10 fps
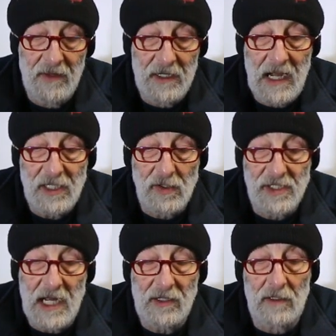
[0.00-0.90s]
The natural
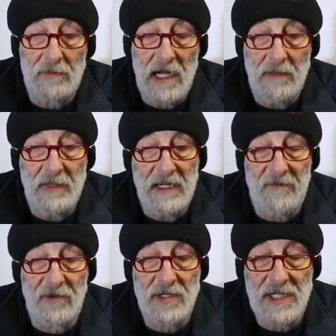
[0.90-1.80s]
cycle might be
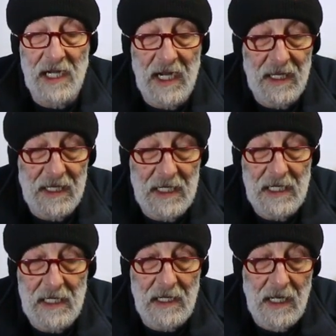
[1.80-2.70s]
for, say,
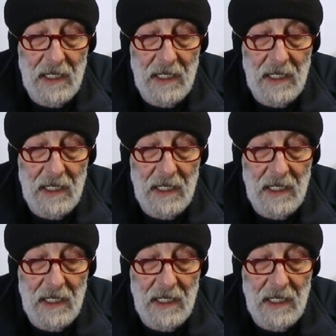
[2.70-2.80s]
the